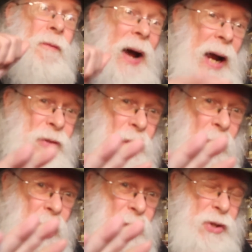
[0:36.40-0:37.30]
5
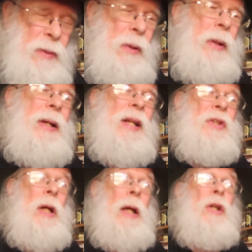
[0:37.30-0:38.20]
stars? It's
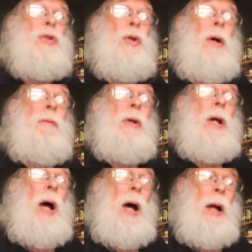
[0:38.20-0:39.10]
the elixir of the
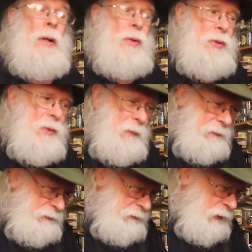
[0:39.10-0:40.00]
gods.
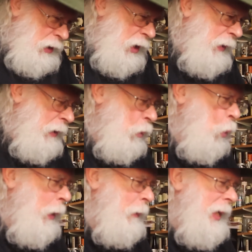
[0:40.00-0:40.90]
All right,
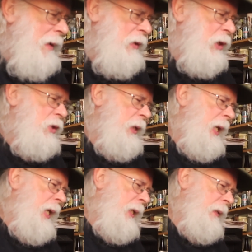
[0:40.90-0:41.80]
what do we have here
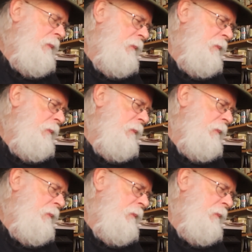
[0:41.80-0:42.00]
today?